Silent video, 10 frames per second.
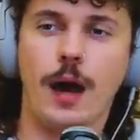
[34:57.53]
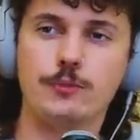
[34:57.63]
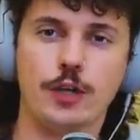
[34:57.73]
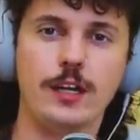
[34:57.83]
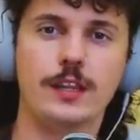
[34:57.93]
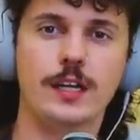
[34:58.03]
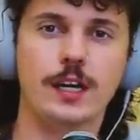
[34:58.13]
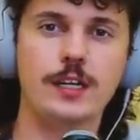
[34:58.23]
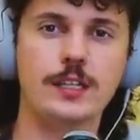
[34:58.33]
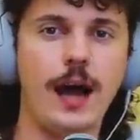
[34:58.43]
I'm trying to...
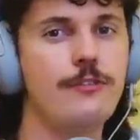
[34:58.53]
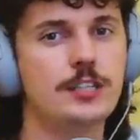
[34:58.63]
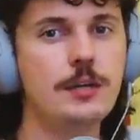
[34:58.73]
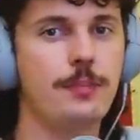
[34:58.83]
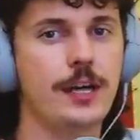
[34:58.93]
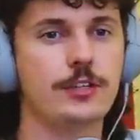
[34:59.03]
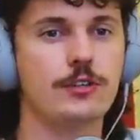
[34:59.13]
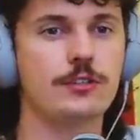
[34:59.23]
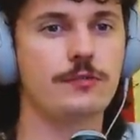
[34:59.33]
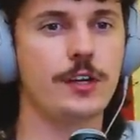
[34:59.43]
Because I've seen
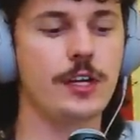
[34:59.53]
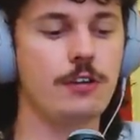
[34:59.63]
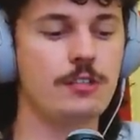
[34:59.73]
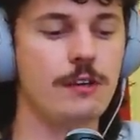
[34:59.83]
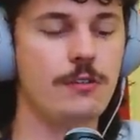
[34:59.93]
pictures and videos